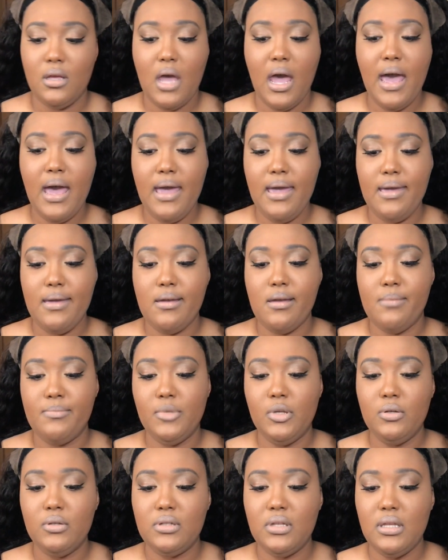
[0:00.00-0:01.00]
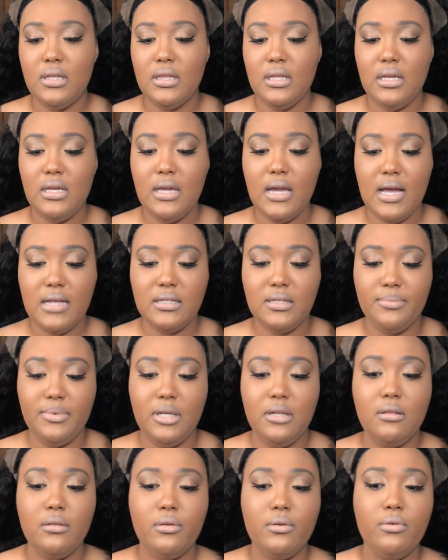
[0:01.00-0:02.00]
I am using the Got to
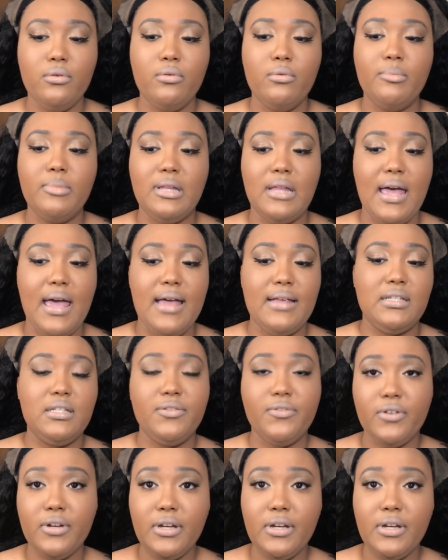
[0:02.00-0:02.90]
Be Glued Blast